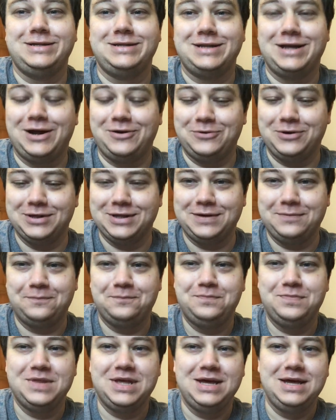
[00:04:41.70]
Not really.
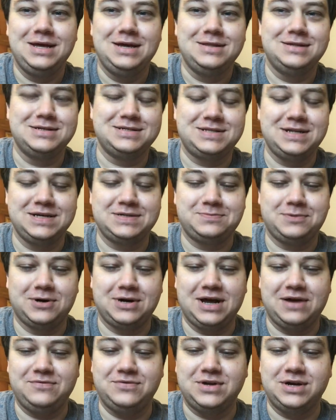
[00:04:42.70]
This next part
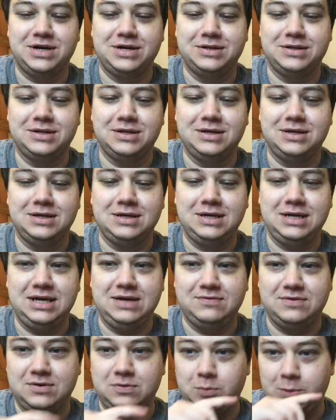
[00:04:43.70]
I've done
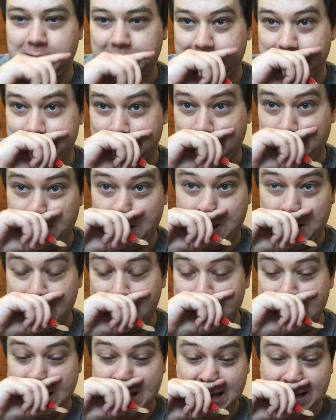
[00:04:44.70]
even with
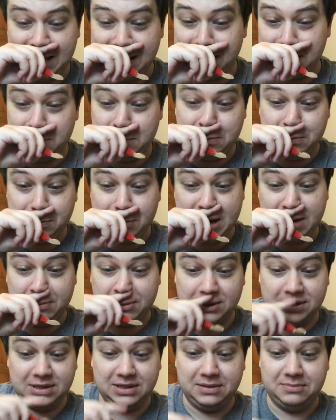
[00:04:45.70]
a
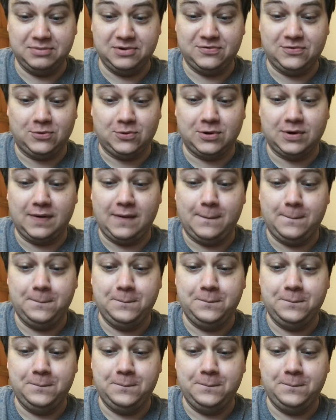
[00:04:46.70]
paper clip before.